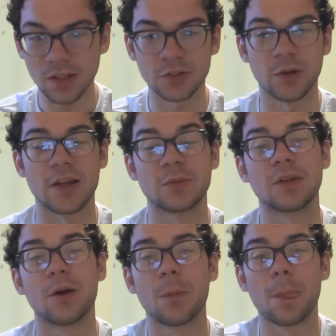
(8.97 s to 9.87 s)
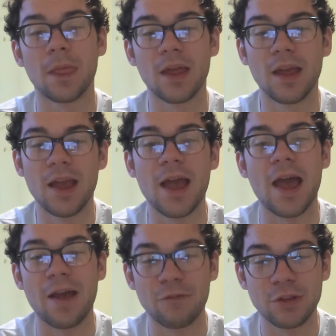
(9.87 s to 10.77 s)
So, as we know,
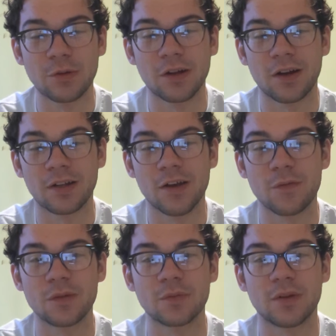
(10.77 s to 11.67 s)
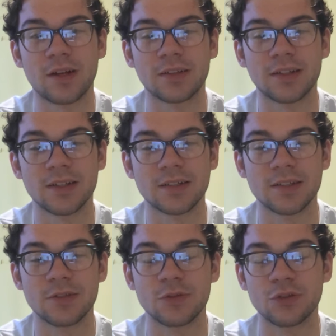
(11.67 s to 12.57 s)
everything regarding government and politics
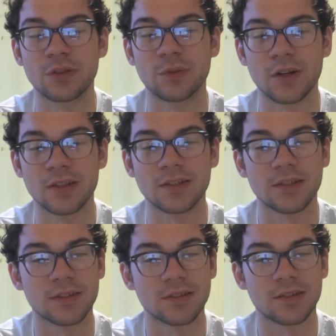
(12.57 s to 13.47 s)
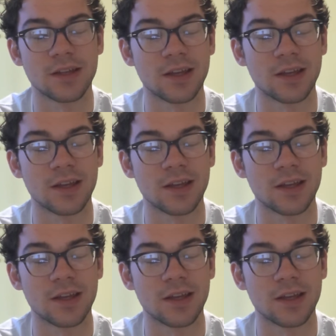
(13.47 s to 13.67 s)
is usually a process,